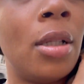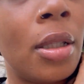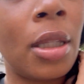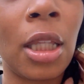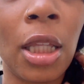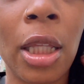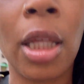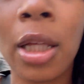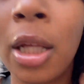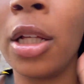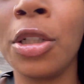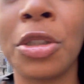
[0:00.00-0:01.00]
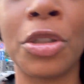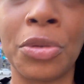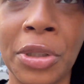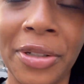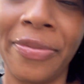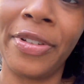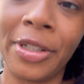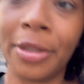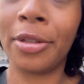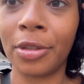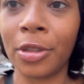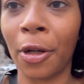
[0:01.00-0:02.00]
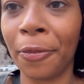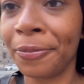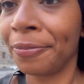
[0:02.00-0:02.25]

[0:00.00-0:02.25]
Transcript: the street fit. So,